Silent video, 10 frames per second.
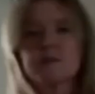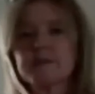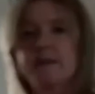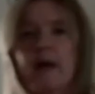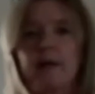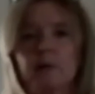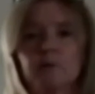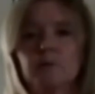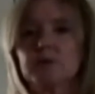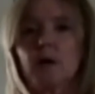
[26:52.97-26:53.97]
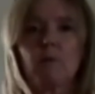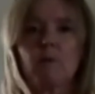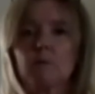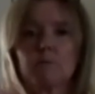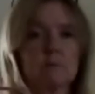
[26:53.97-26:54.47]
sustainable, so
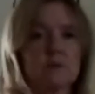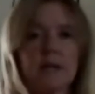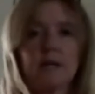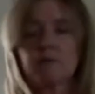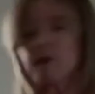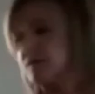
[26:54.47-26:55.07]
take your own